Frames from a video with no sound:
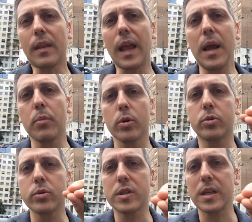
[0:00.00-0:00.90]
able
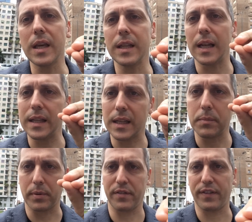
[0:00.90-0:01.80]
to see the little
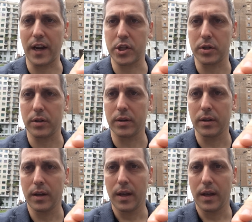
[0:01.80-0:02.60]
imperfection,